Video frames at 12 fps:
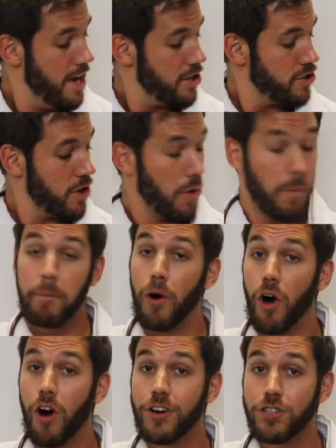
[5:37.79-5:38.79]
So
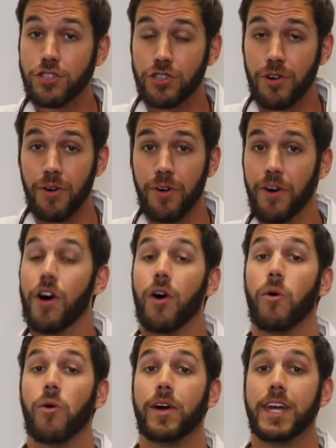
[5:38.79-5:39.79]
partial
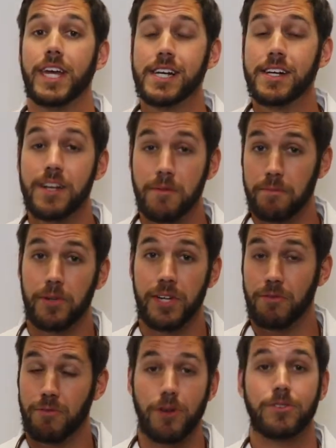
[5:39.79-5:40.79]
or
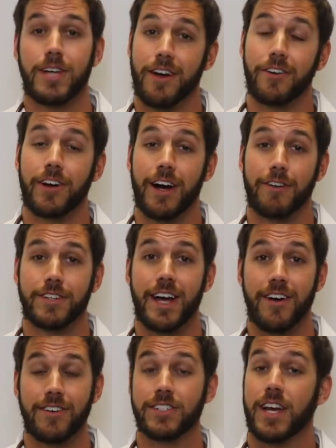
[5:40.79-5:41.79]
incomplete rotator cuff
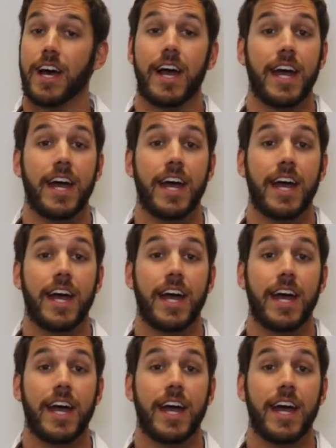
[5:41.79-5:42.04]
tears,